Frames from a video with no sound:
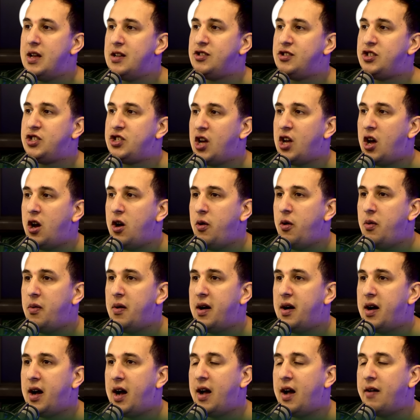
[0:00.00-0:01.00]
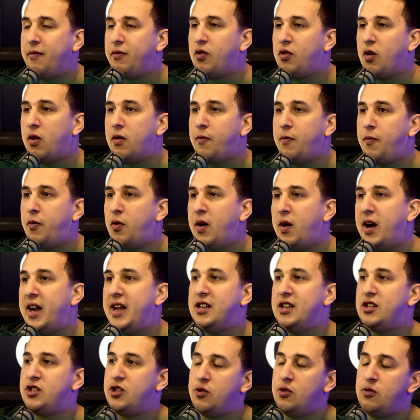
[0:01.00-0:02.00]
So I've gone for
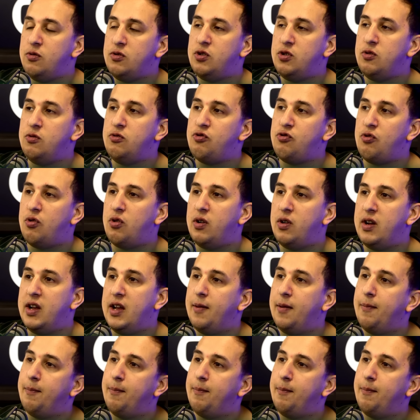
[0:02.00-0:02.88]
a 2-2 draw here.